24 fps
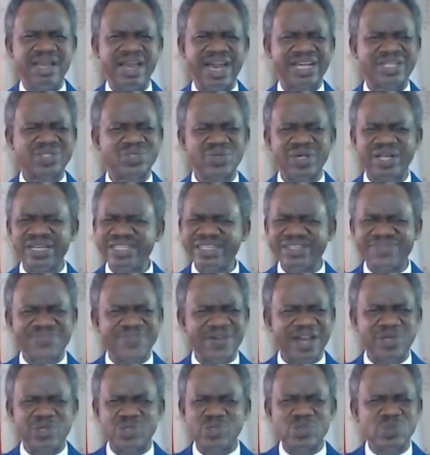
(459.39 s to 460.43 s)
Actually, in
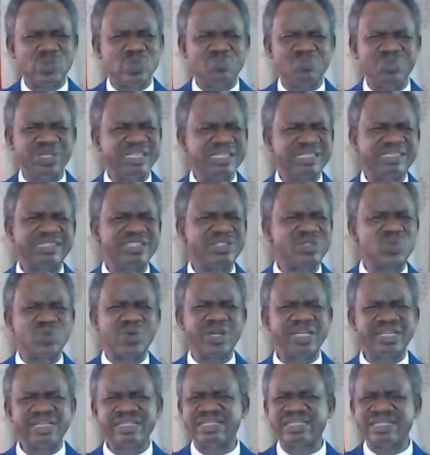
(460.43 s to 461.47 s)
fact, you shouldn't be listening
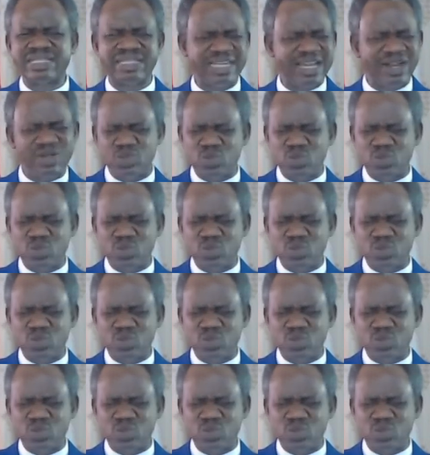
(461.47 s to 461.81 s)
to anything now.